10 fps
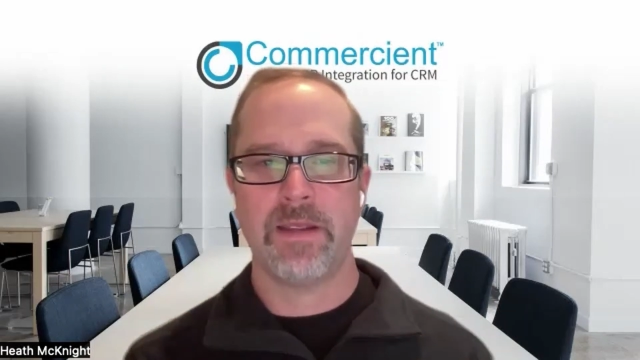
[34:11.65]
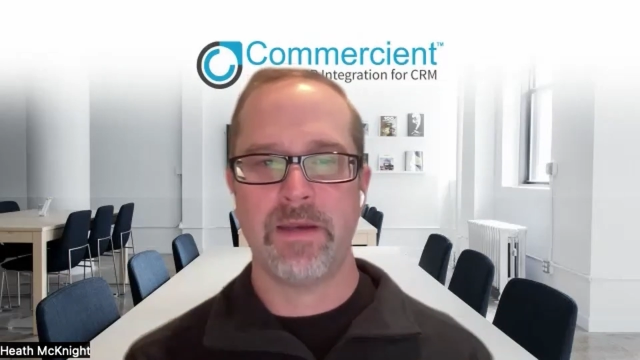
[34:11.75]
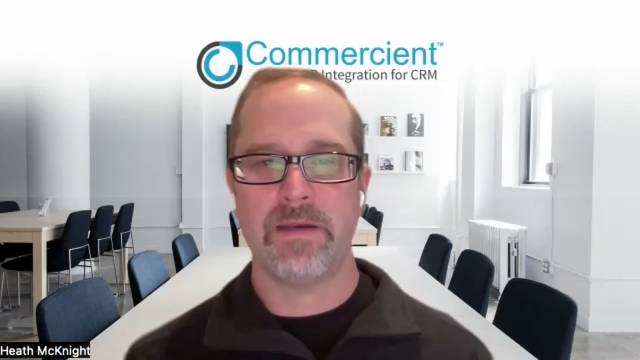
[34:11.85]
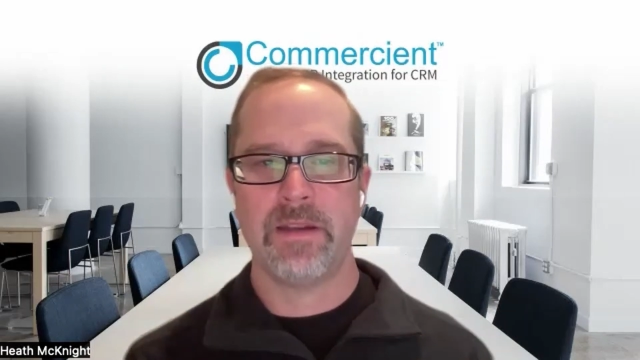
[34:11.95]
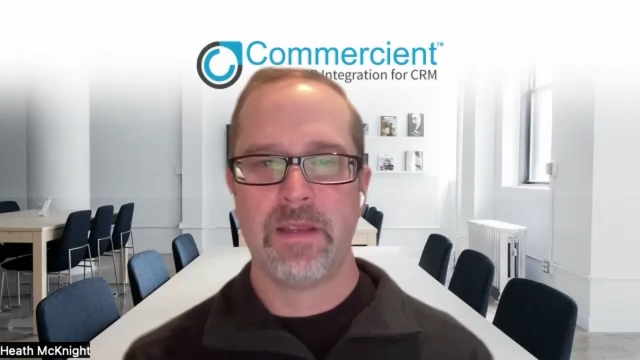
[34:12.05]

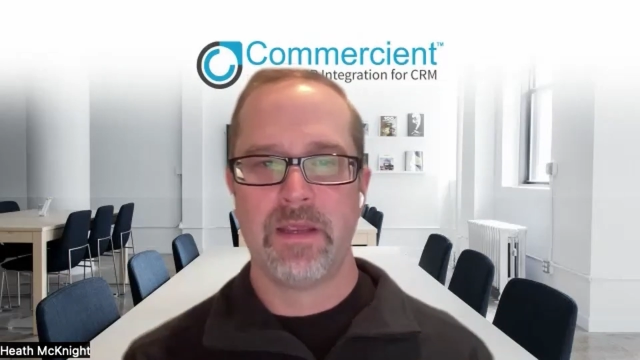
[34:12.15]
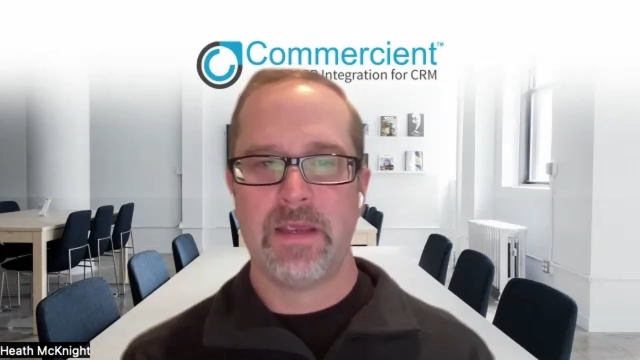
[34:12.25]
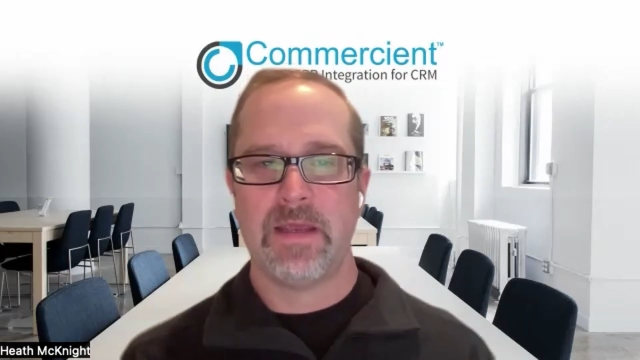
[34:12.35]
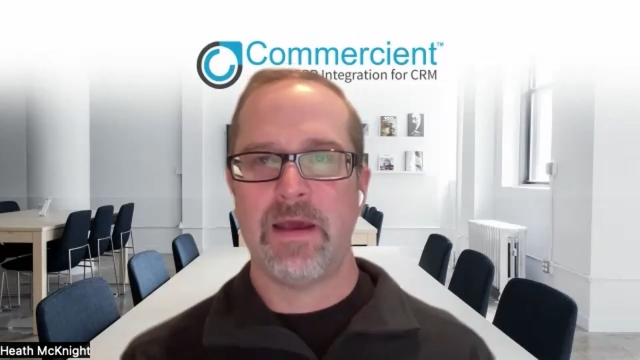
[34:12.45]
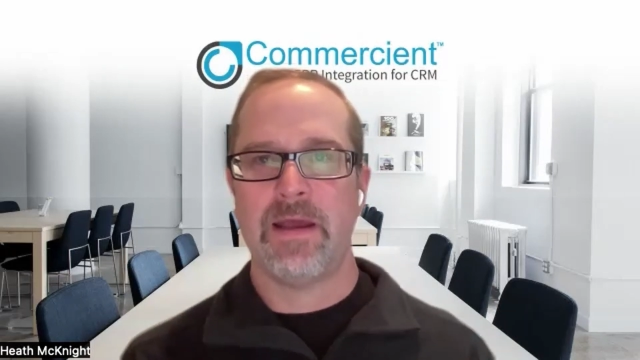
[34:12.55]
And
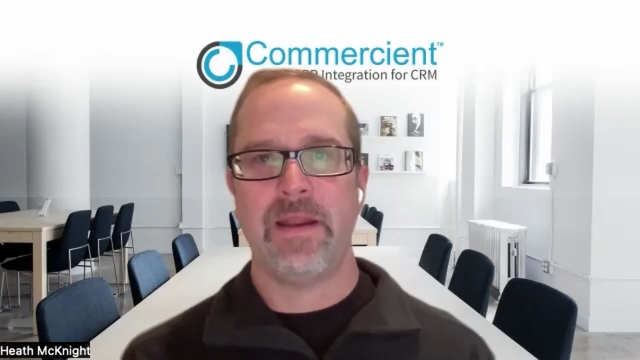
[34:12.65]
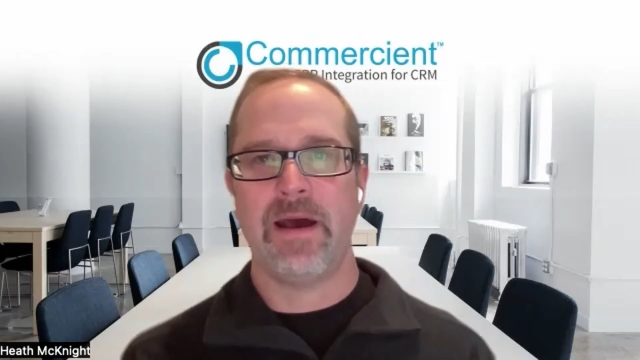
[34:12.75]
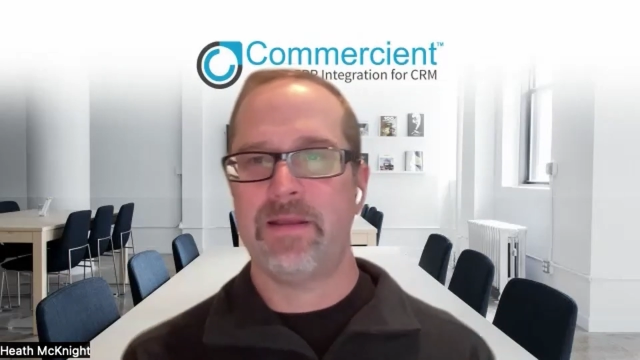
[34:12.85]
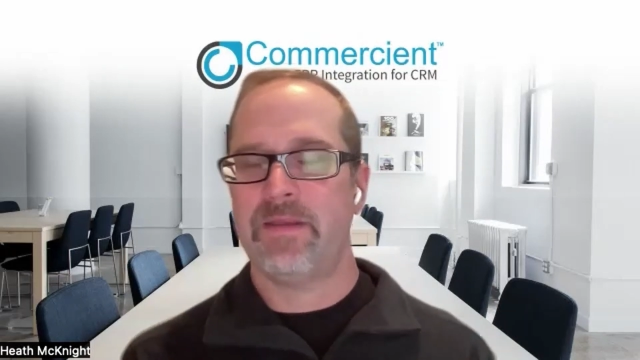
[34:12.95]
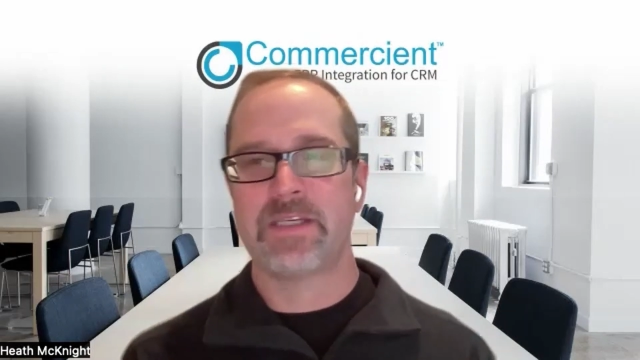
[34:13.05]

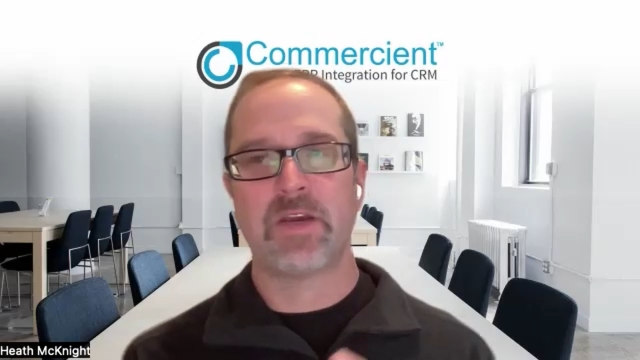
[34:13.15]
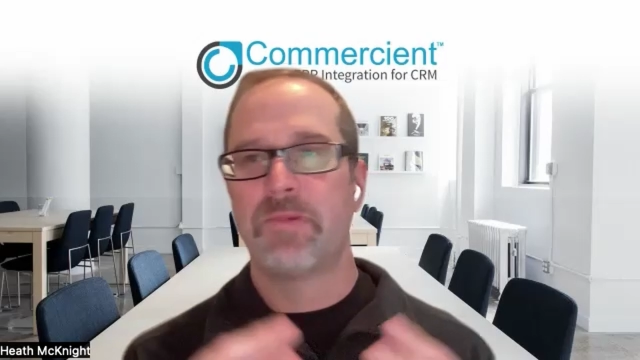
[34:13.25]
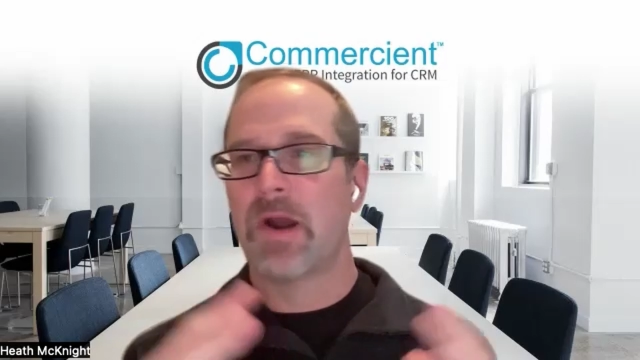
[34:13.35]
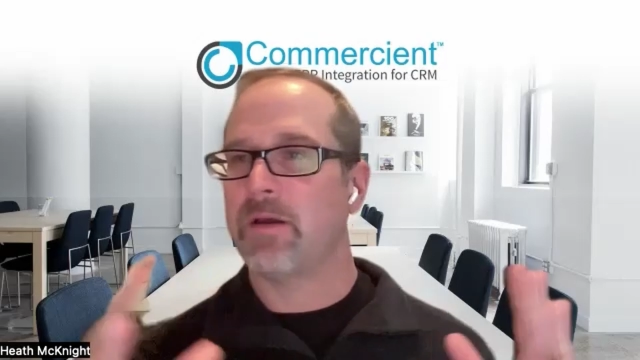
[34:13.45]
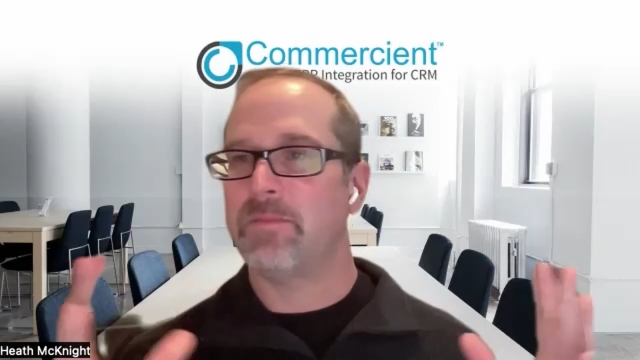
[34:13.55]
I this
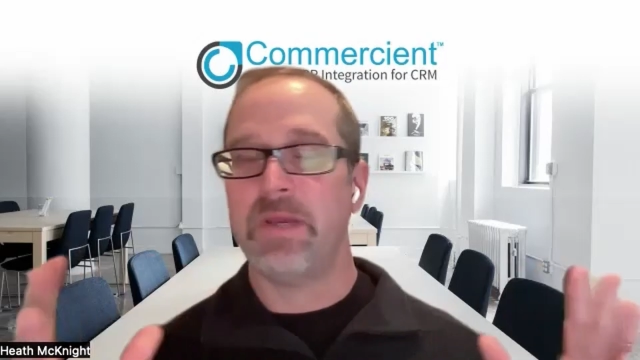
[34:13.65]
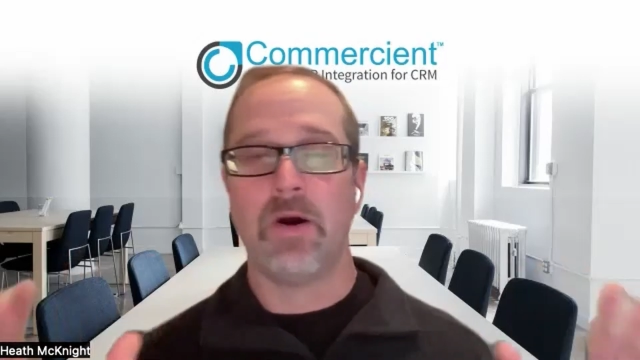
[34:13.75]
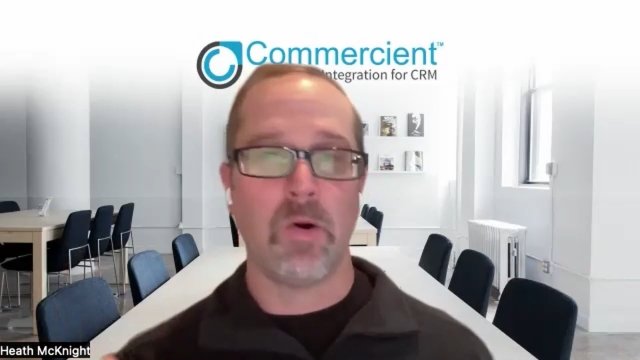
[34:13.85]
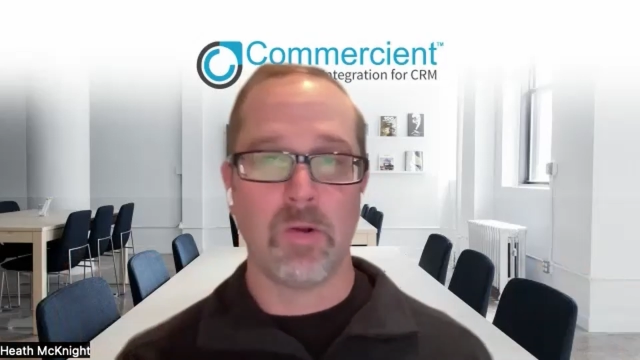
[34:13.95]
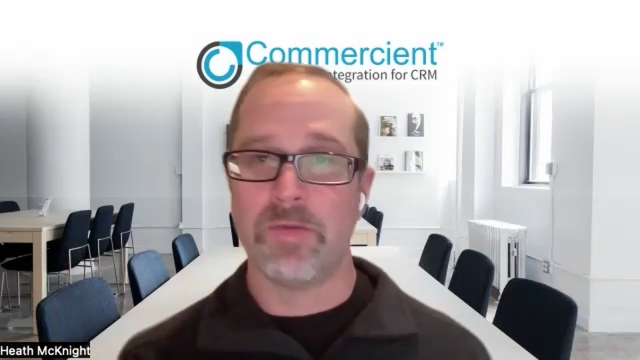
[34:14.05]
could probably be
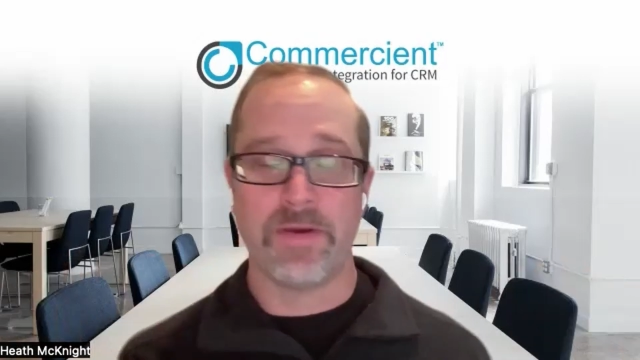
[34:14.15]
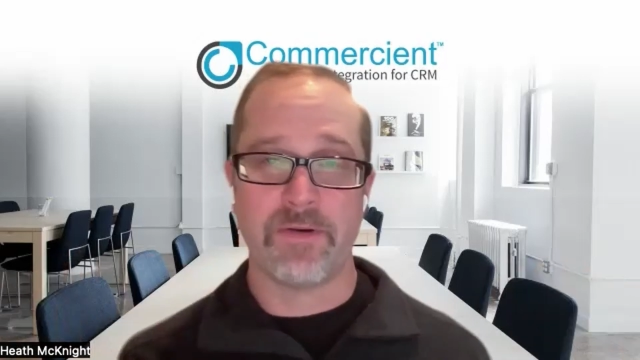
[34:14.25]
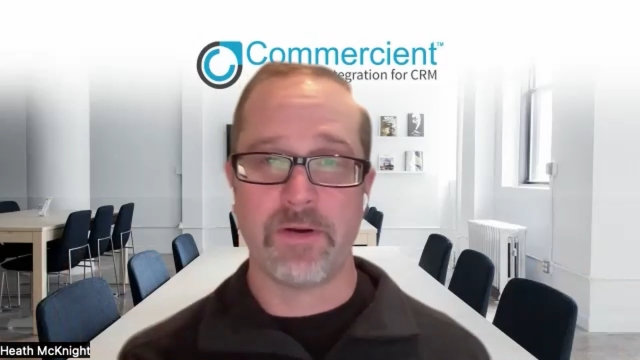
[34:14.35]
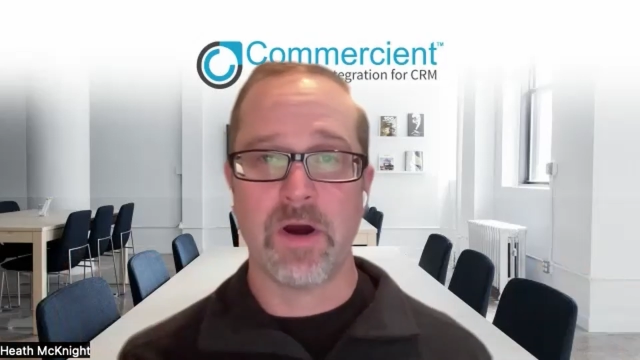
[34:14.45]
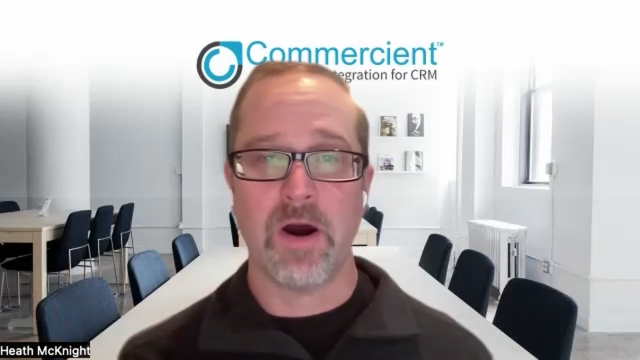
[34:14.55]
a whole
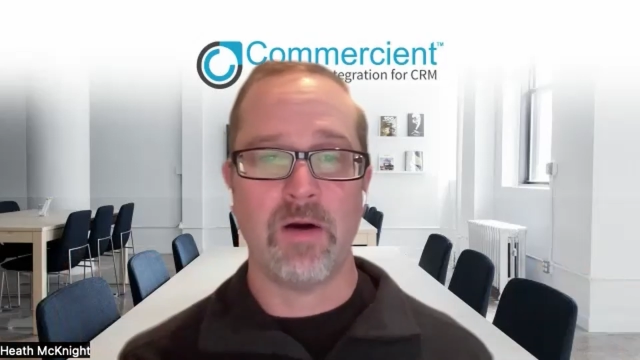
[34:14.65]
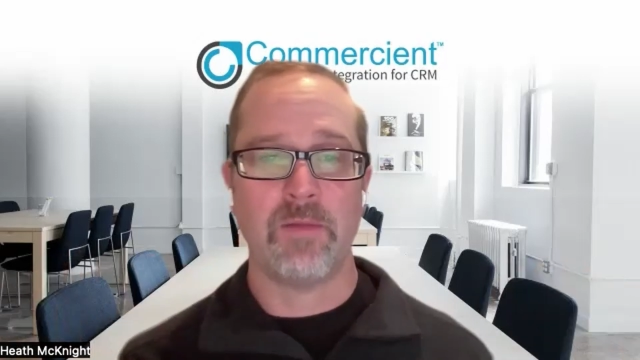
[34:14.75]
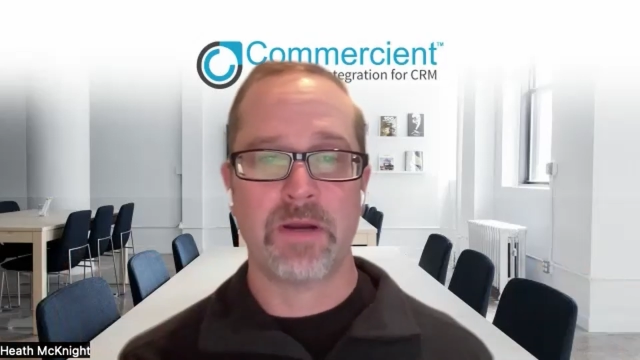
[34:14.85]
different call,